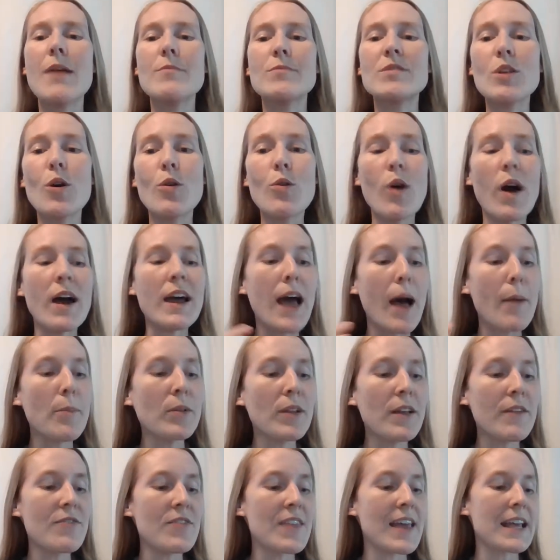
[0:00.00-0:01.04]
So a couple
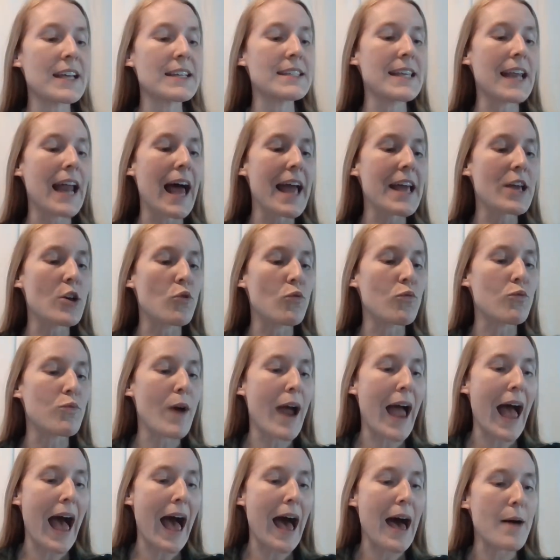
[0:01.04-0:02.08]
of things that I
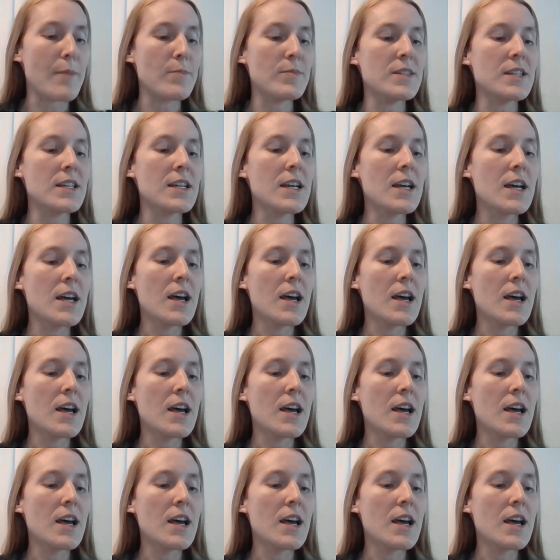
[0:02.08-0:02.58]
grabbed.